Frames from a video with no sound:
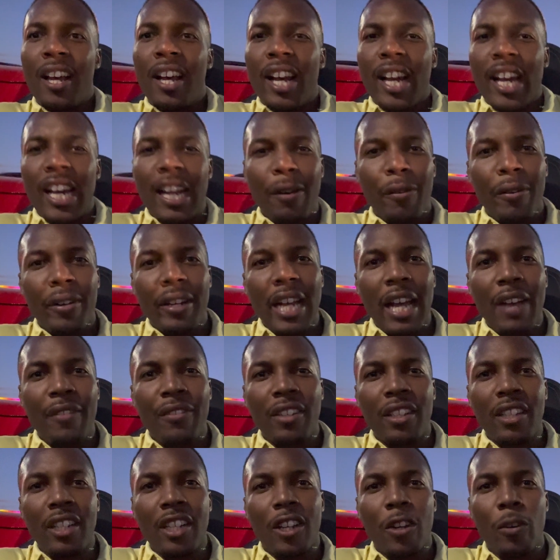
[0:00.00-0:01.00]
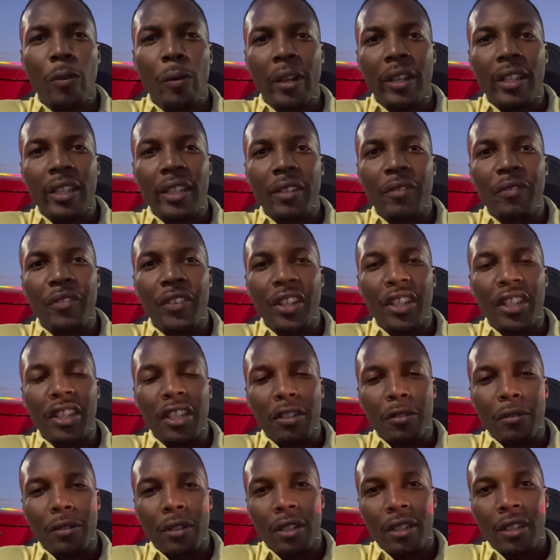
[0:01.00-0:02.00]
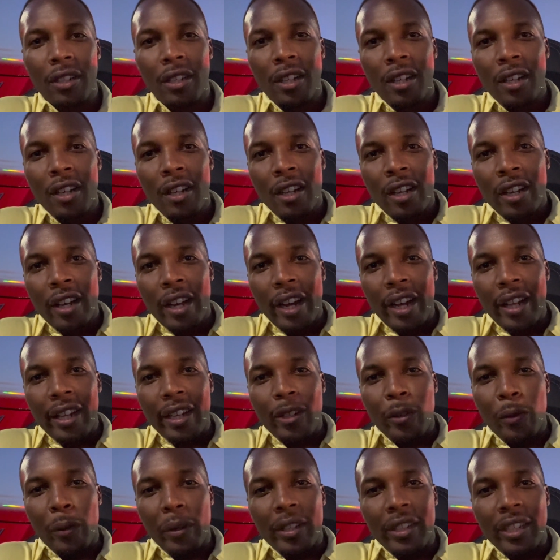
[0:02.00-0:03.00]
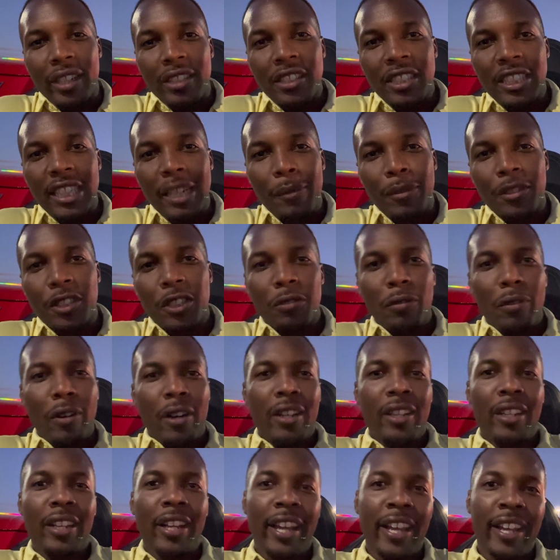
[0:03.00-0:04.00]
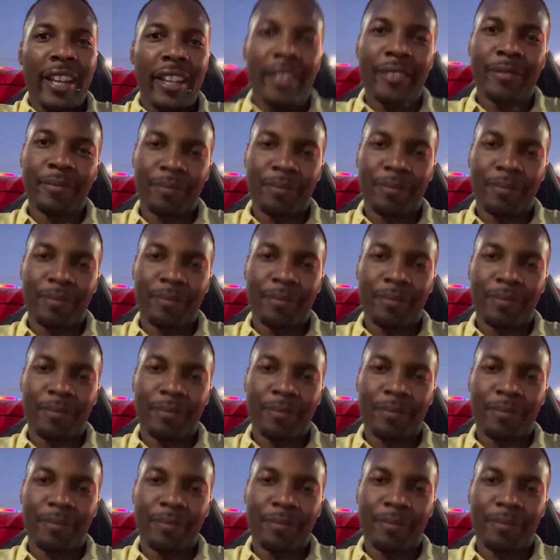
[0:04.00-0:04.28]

and I want to have a little quick little video, a quick little chat with you all today.